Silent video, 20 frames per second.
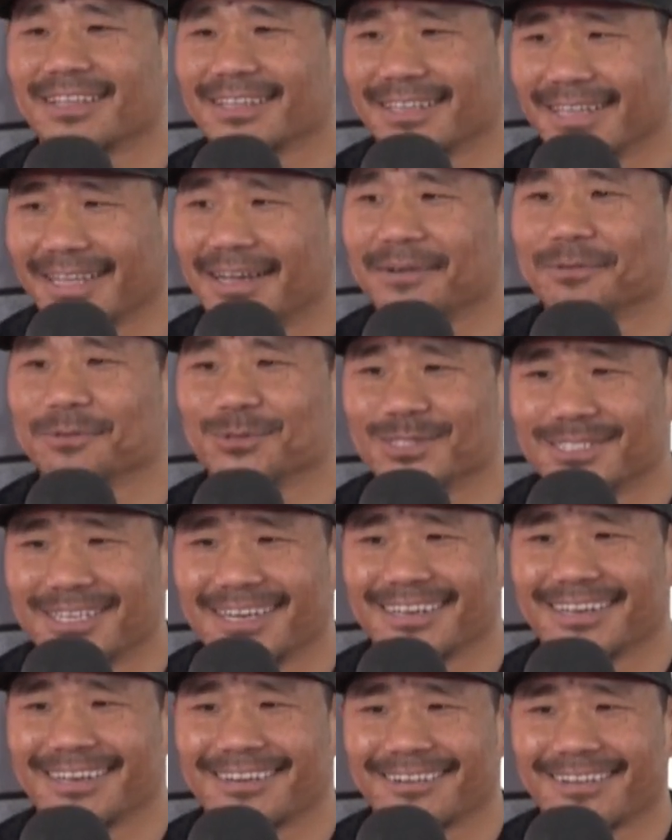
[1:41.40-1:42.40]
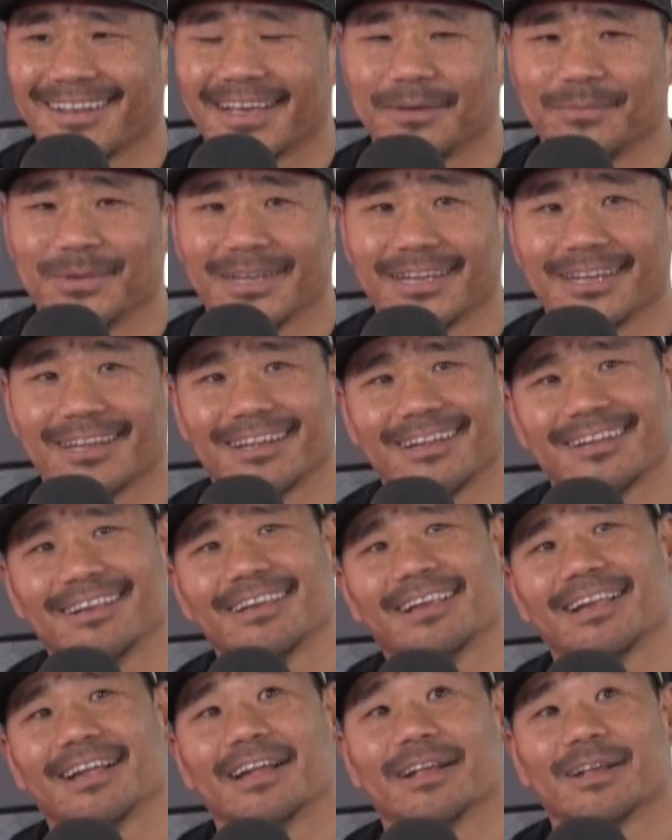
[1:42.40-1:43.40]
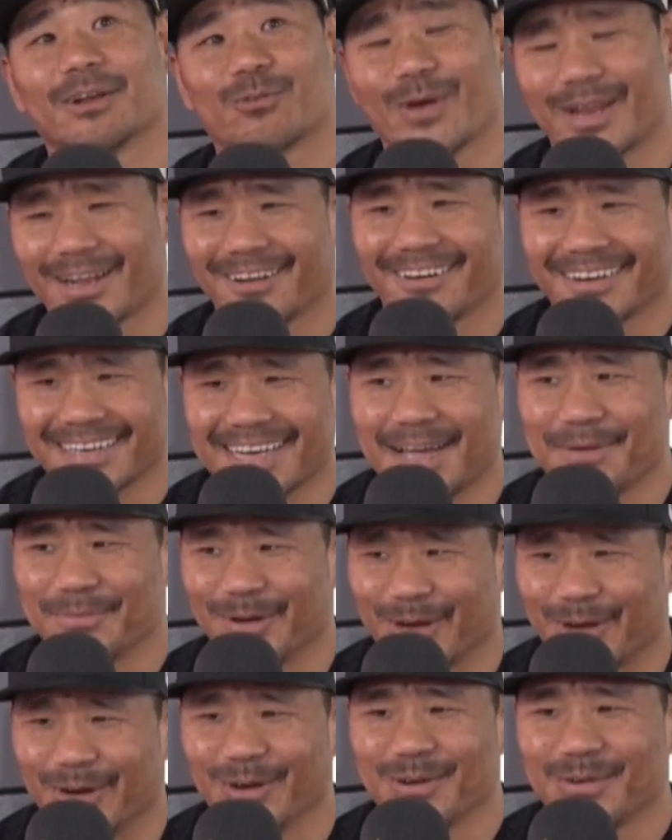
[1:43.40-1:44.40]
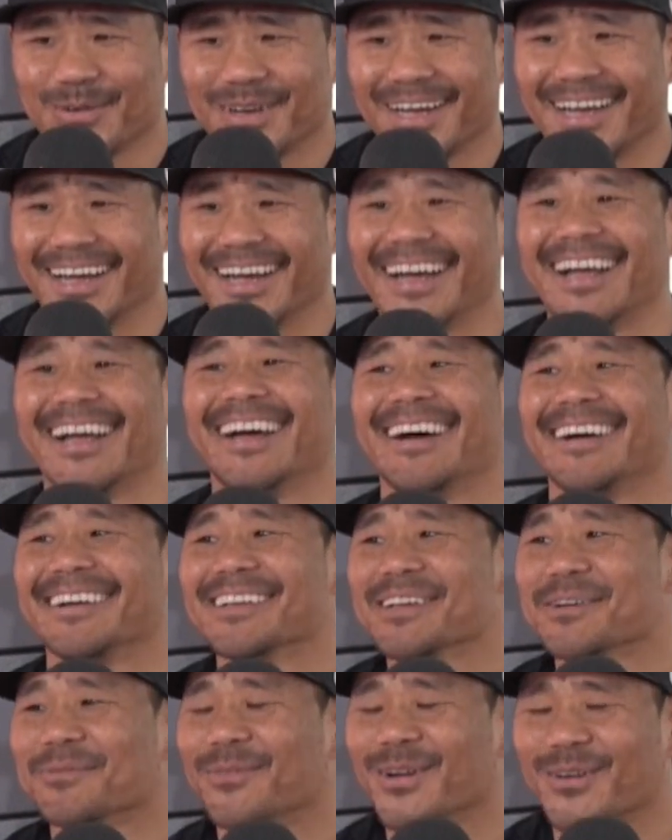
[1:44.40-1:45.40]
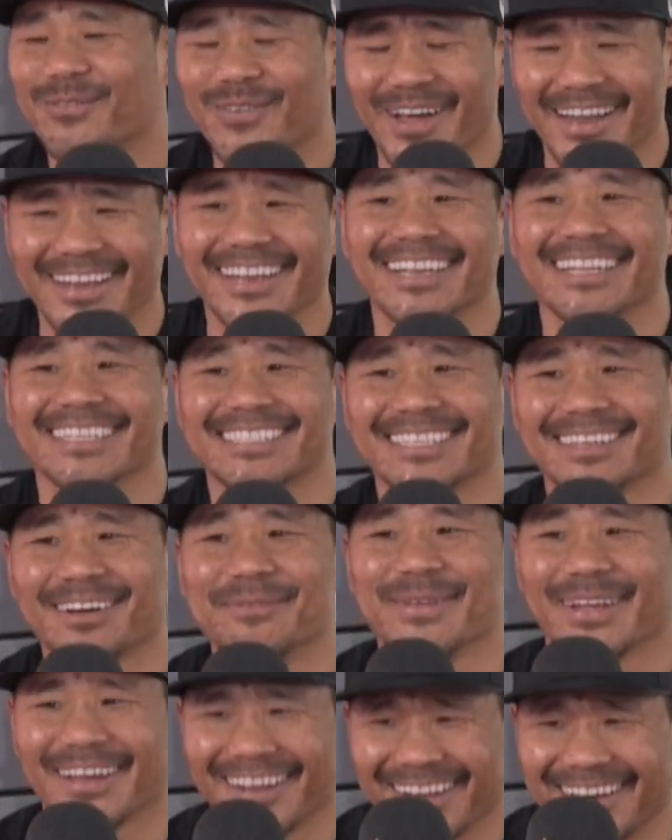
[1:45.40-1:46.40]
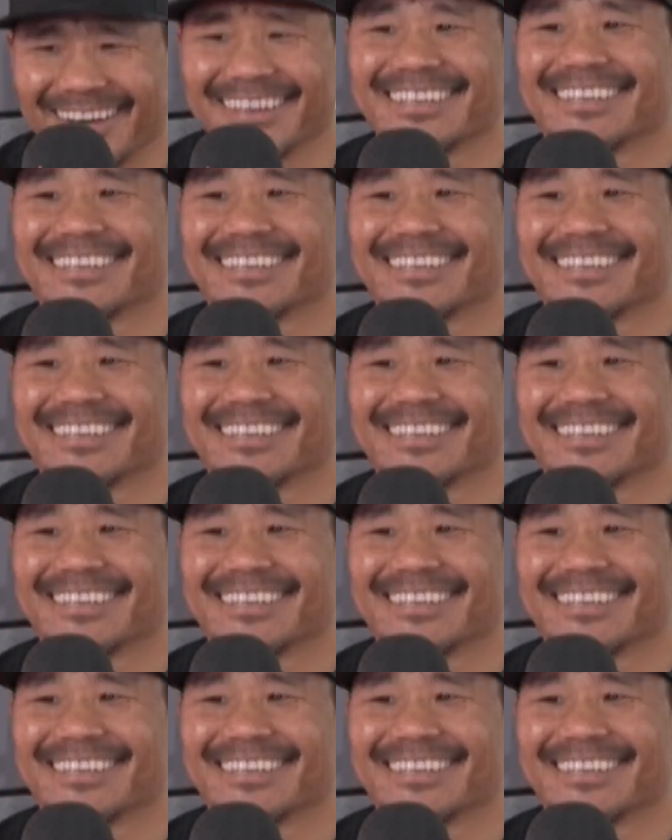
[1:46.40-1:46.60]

yeah, we started climbing quite a long time ago, but finally it's coming along.